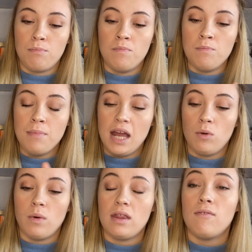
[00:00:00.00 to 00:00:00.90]
made
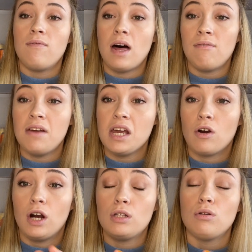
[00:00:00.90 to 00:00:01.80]
with a velvet
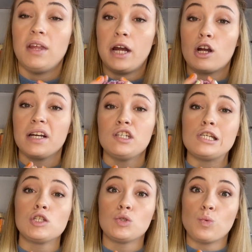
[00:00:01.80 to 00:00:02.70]
yarn, so they're
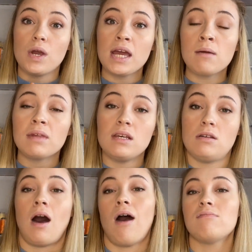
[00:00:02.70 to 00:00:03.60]
extremely
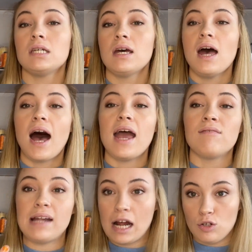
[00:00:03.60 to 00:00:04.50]
soft. I have
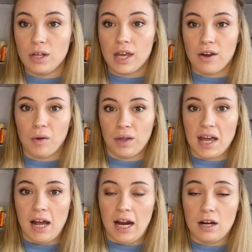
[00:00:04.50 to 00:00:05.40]
naturally
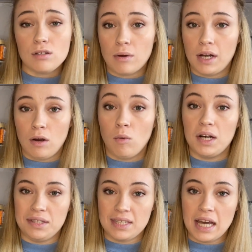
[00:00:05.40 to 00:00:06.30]
curly hair, so I know what
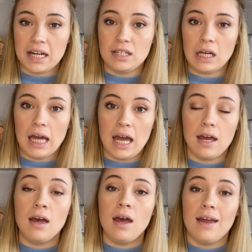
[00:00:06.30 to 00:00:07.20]
it's like to get
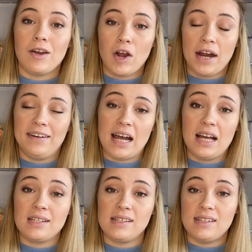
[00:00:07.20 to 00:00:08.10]
your hair
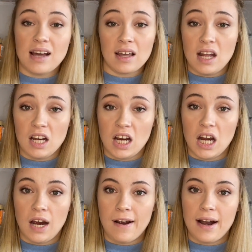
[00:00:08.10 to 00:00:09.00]
ties stuck in your
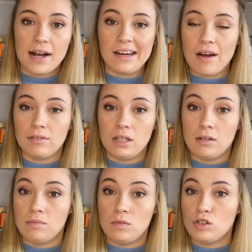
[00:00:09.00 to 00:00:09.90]
hair, and you have
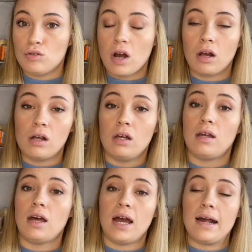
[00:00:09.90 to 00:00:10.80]
to struggle
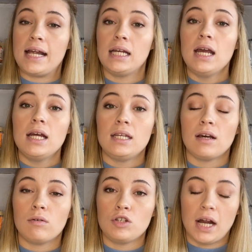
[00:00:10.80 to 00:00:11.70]
and
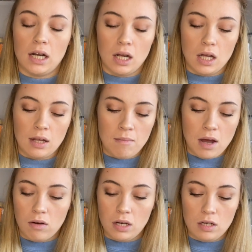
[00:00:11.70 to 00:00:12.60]
deal with trying to get them
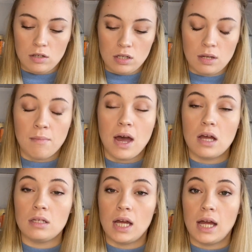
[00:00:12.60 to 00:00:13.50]
out, and it's just a
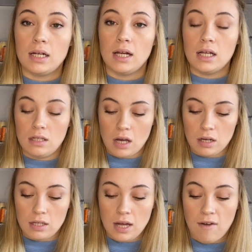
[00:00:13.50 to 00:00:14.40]
mess, and it
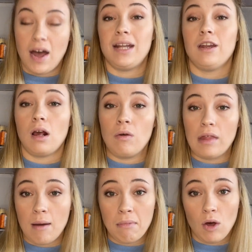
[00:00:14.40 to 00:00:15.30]
sucks. I've had to deal with
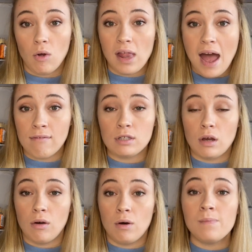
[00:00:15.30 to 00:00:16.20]
that my whole life,
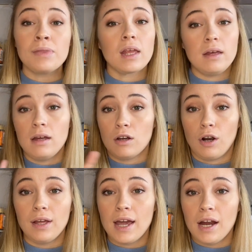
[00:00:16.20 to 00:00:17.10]
so
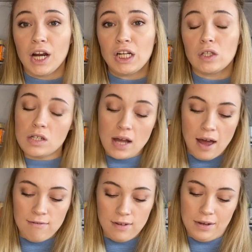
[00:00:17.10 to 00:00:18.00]
curly hair girls, I
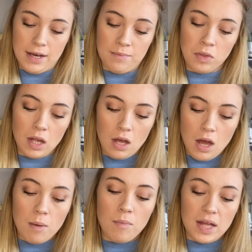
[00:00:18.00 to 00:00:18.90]
feel you.
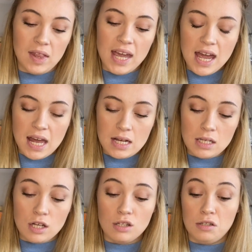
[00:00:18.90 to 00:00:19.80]
But
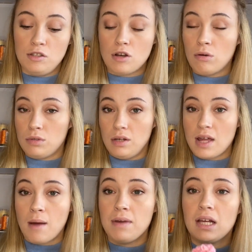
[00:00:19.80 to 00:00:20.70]
these don't do
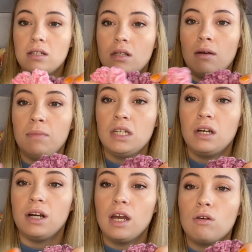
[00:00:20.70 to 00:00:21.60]
that because the
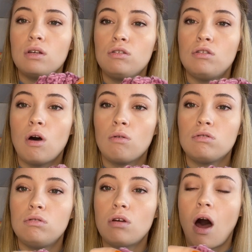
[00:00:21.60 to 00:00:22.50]
material is so
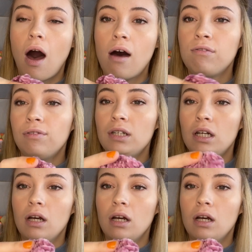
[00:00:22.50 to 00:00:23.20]
soft